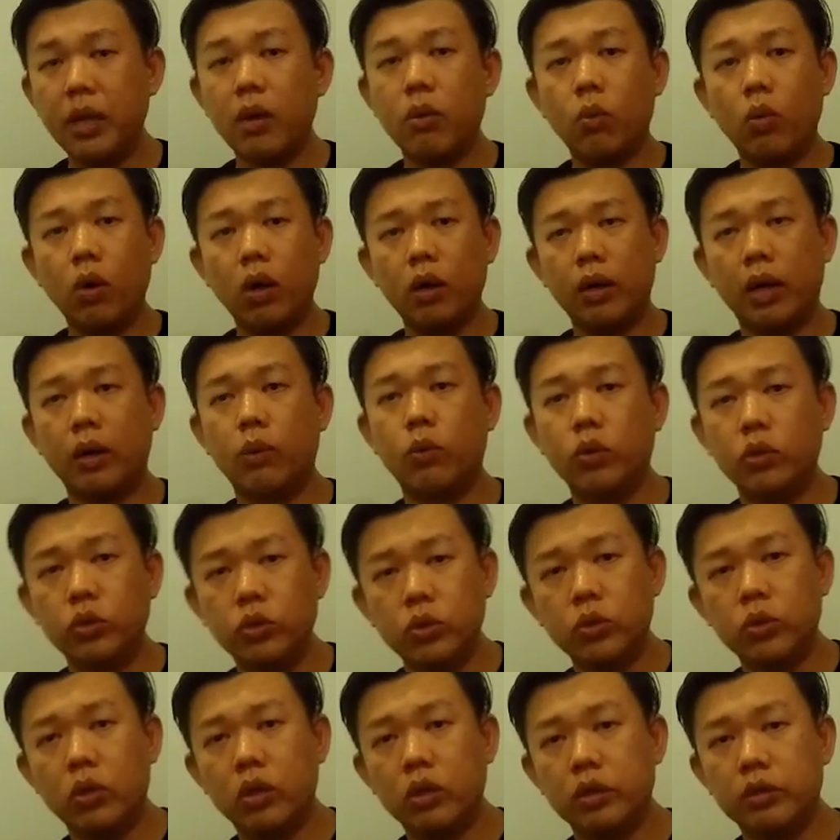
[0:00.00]
what I would
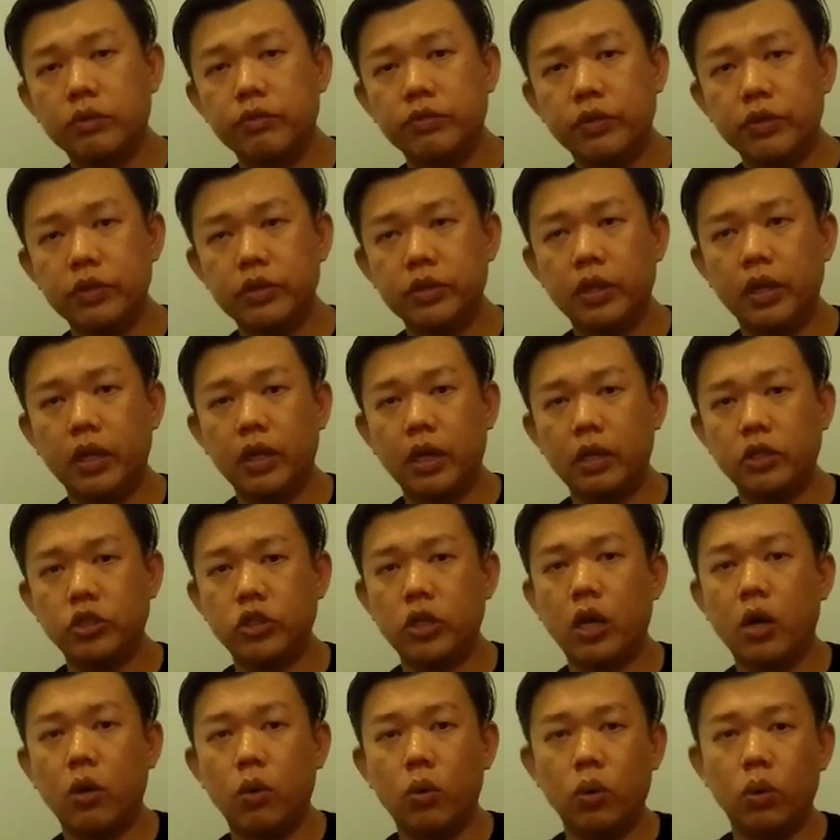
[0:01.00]
do on the first day,
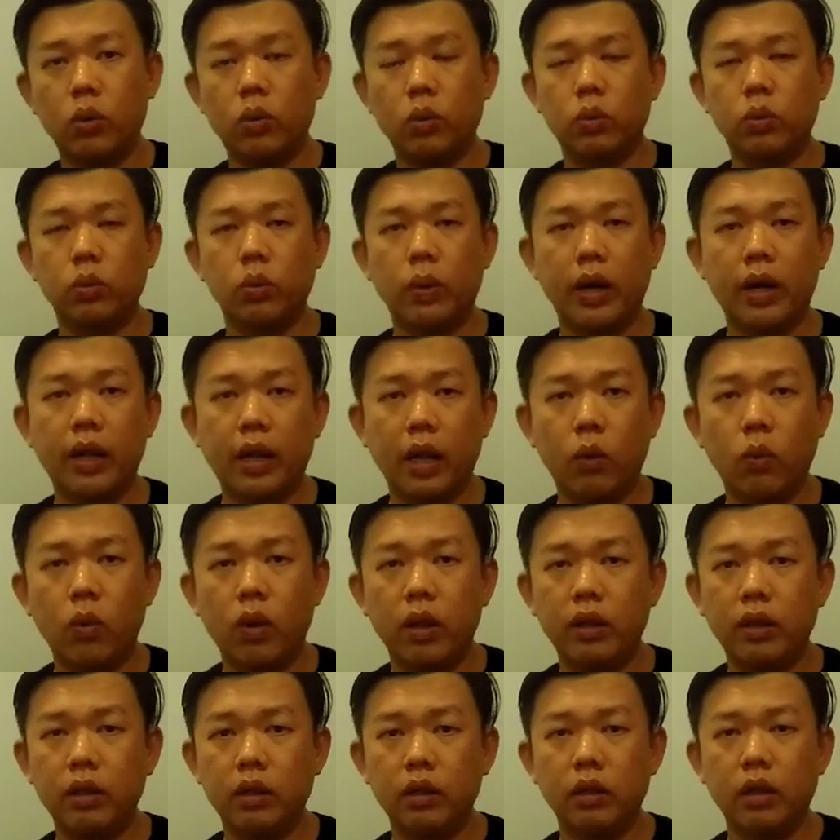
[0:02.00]
actually I will wear like
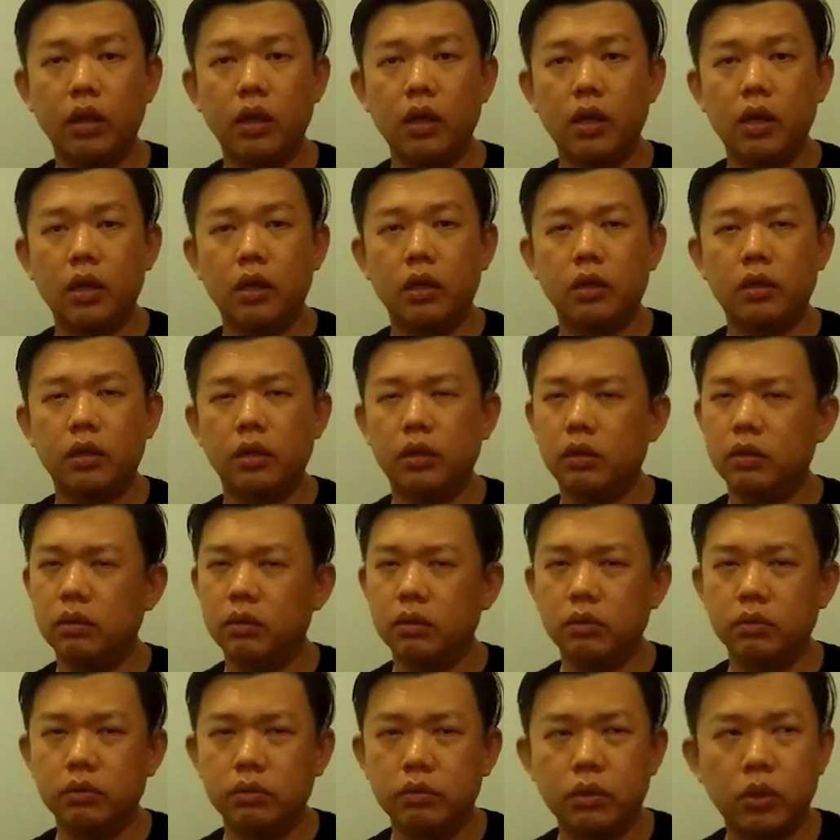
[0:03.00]
one
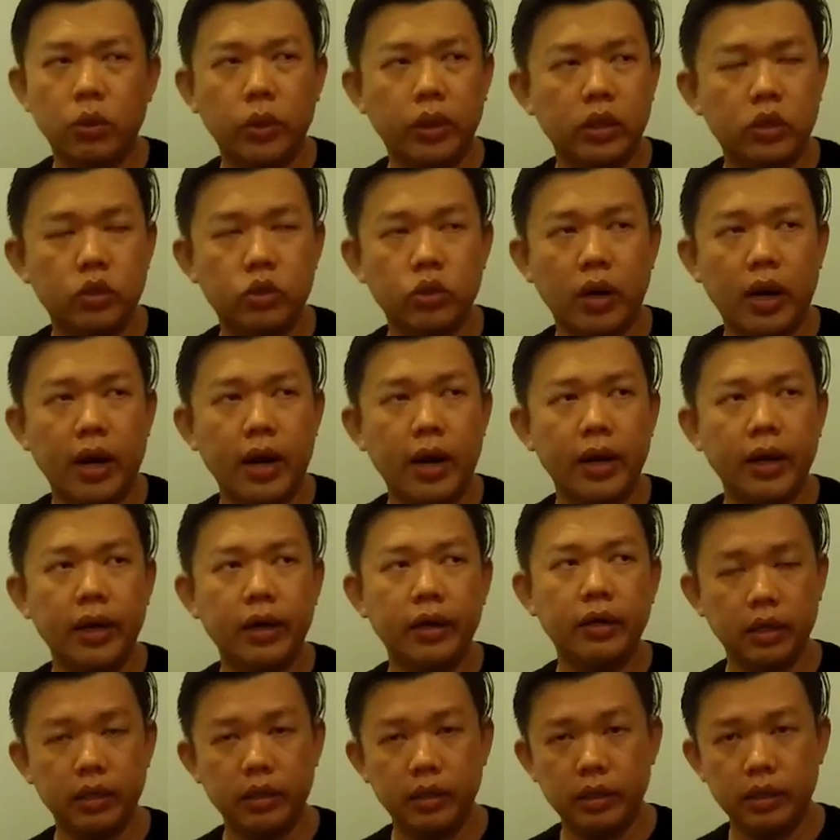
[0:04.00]
quick dry
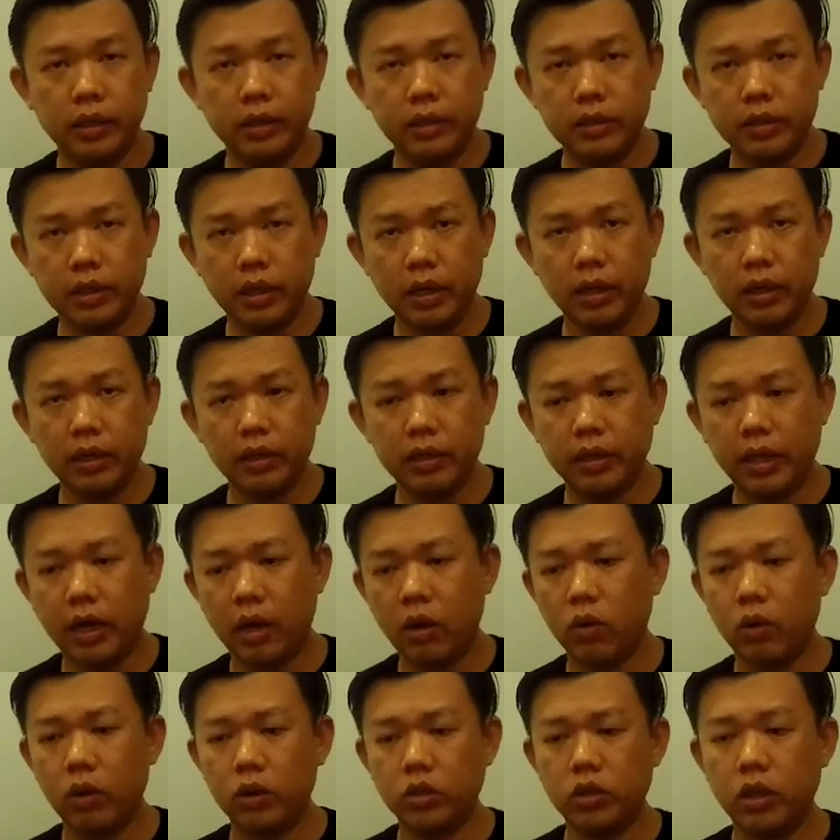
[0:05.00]
in the inside.
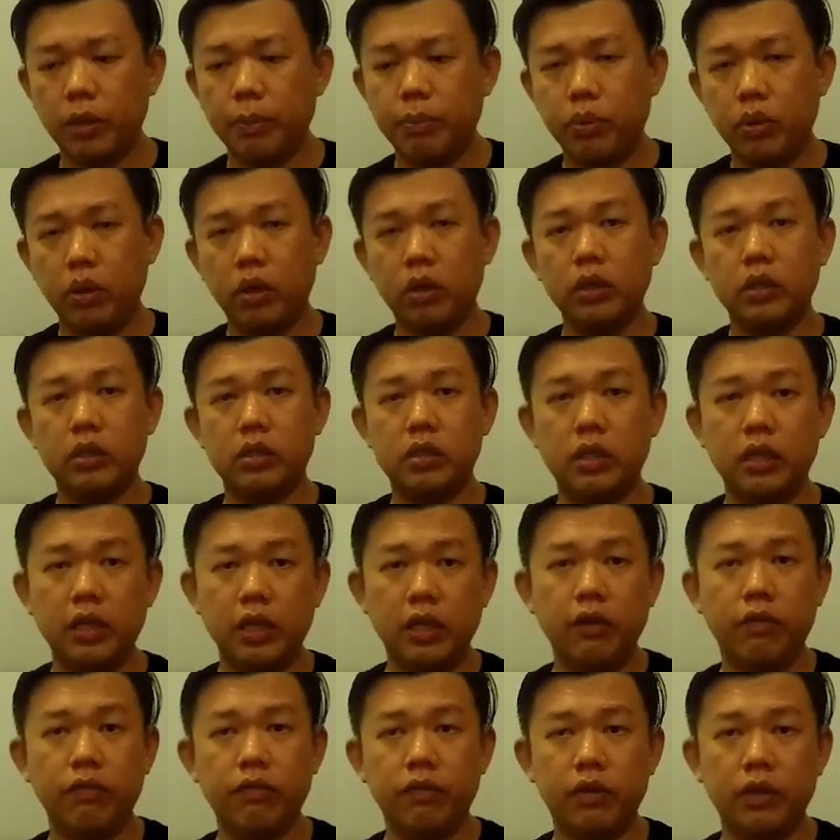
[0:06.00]
I will actually put on a
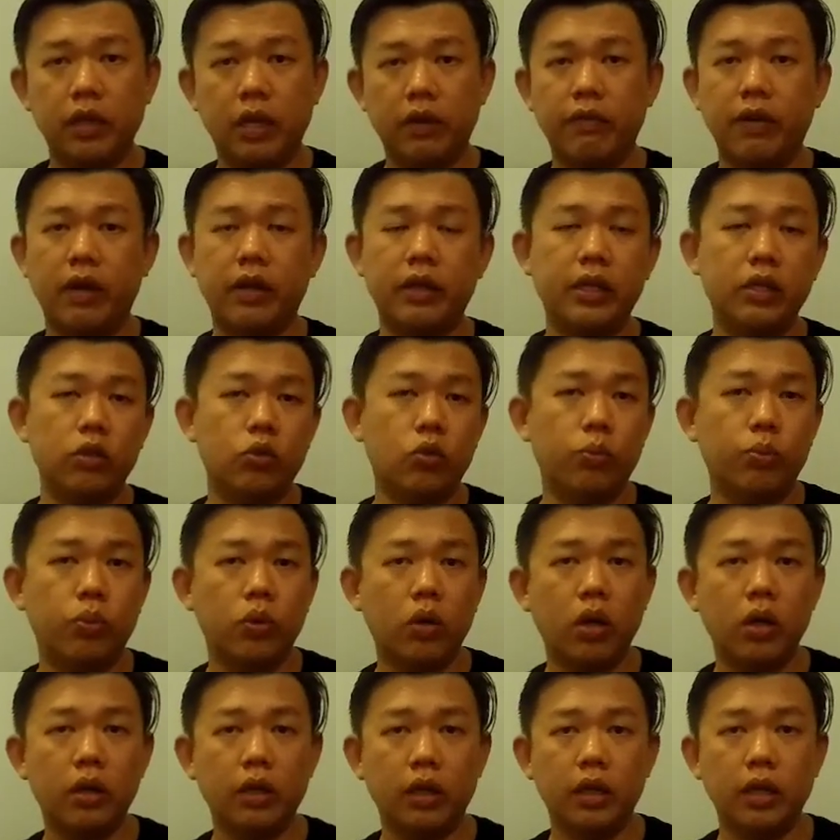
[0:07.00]
sleeve. If I need to put
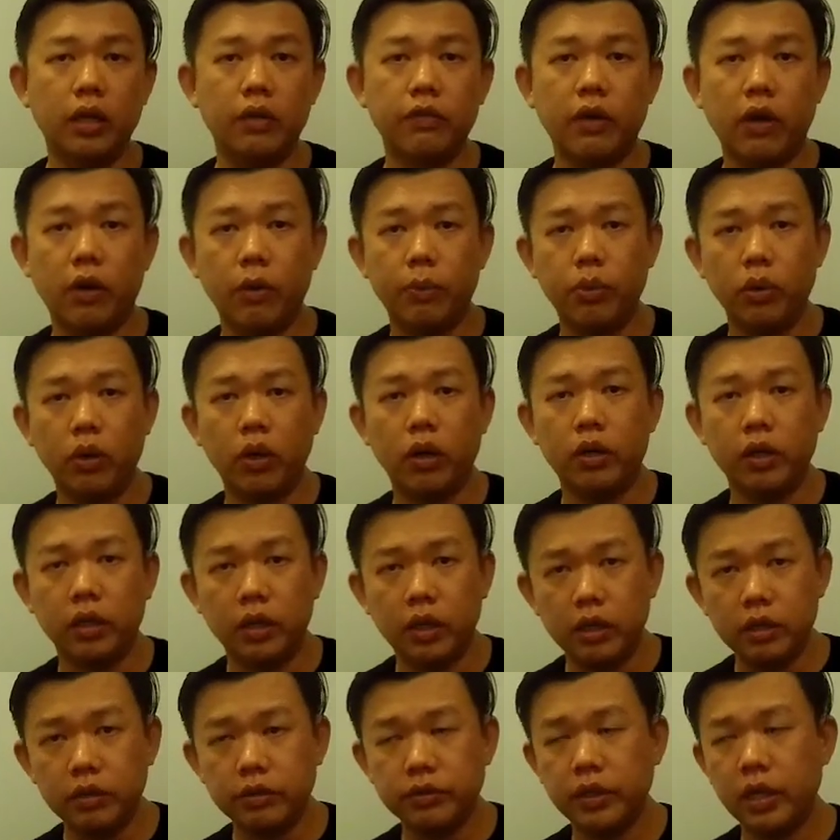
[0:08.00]
on a glove, I put on a
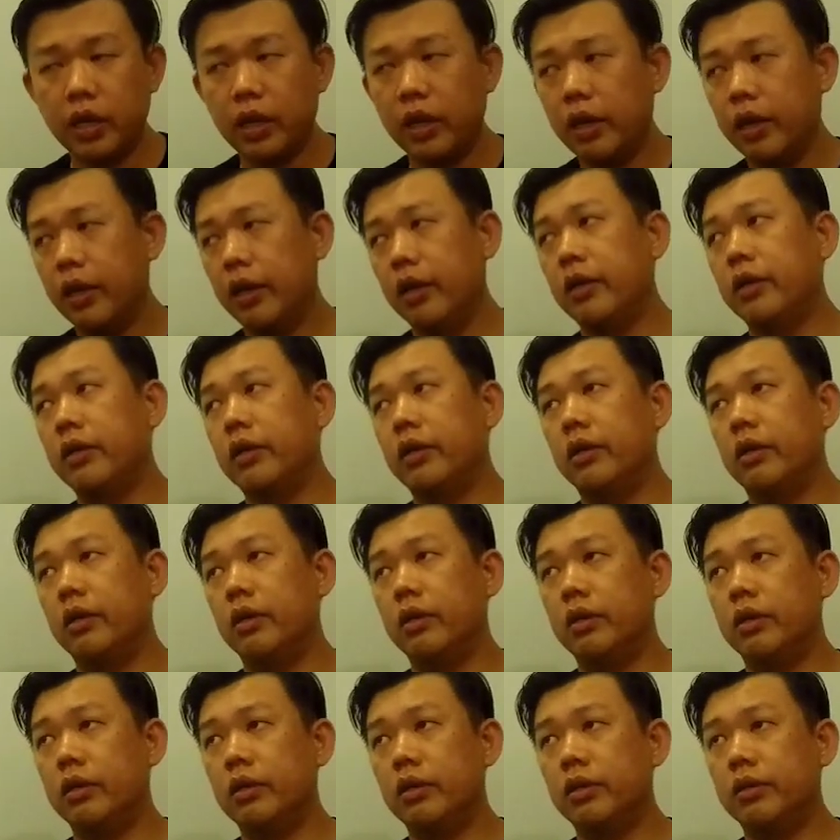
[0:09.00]
glove.
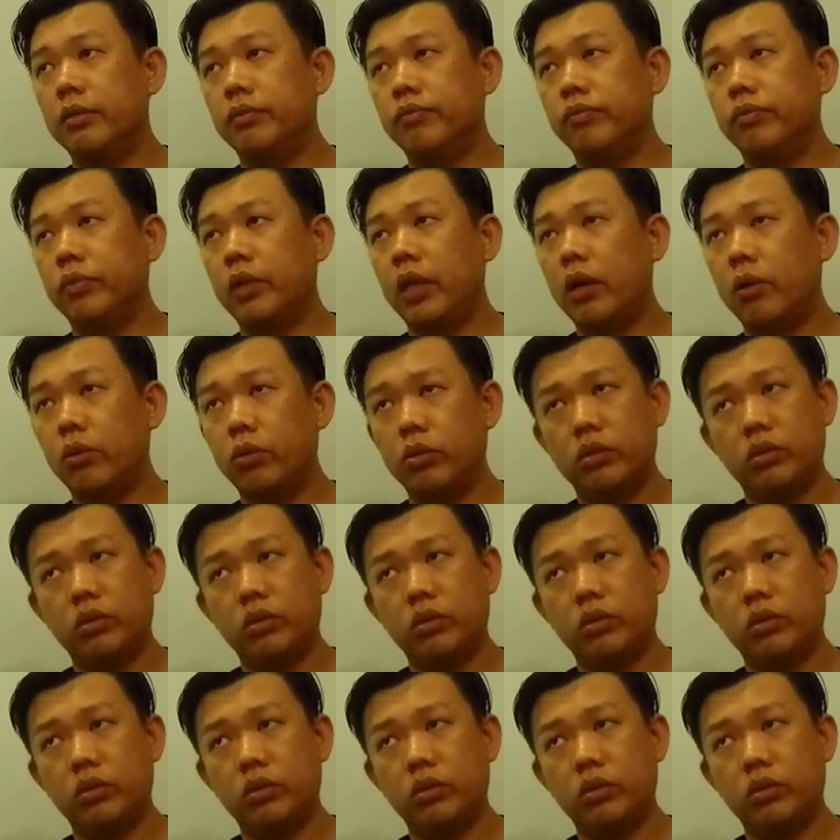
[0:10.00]
I will